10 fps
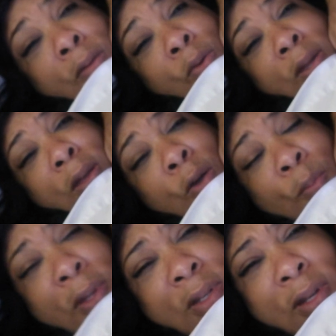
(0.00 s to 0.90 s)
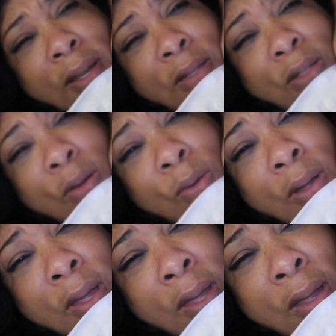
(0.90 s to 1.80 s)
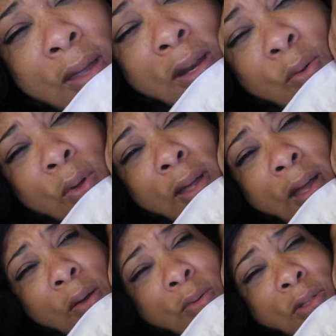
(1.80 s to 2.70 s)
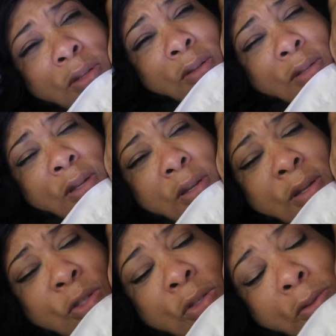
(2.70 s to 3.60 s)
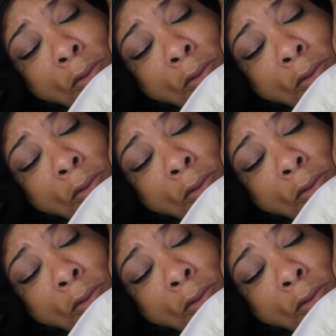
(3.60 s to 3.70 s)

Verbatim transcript: Quinn helped me tonight, so anyway, I was Nani, sitting Nani,